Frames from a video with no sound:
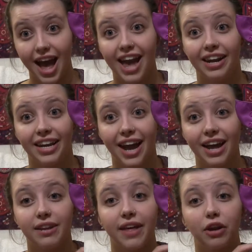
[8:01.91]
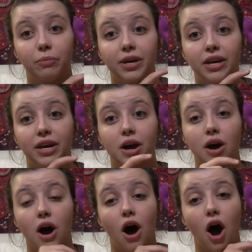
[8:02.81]
And again, that'll be
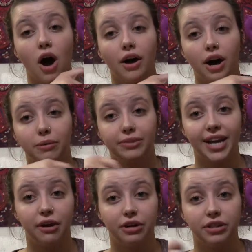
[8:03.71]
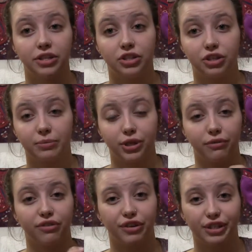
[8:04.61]
down in the
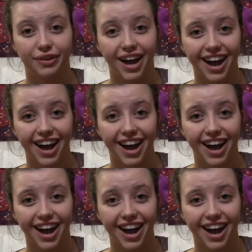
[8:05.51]
description for you